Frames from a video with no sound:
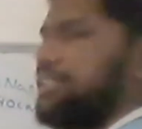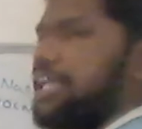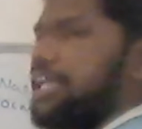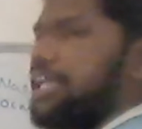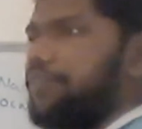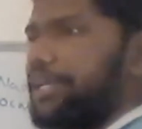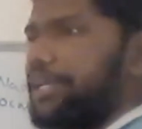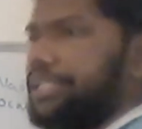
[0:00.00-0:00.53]

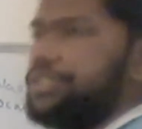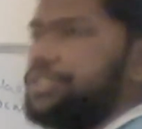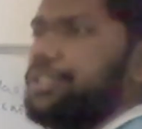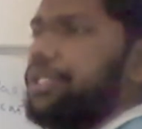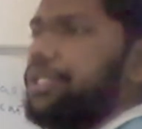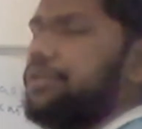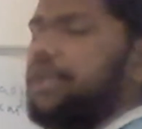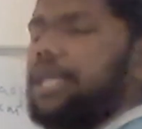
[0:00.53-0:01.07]
alpha is
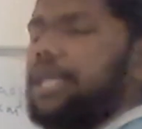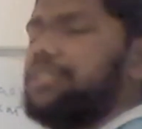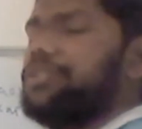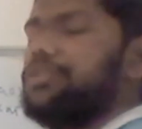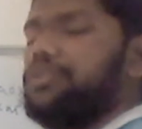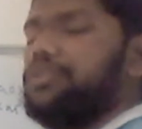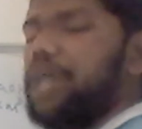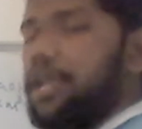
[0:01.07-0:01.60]
equalized
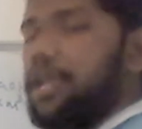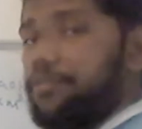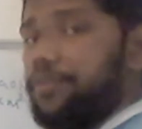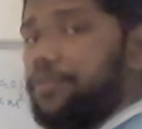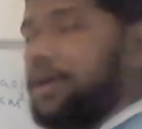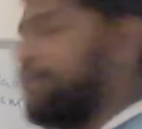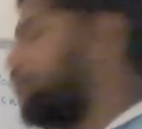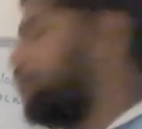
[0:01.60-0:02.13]
to
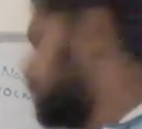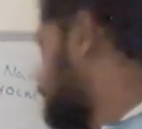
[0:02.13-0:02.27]
alpha.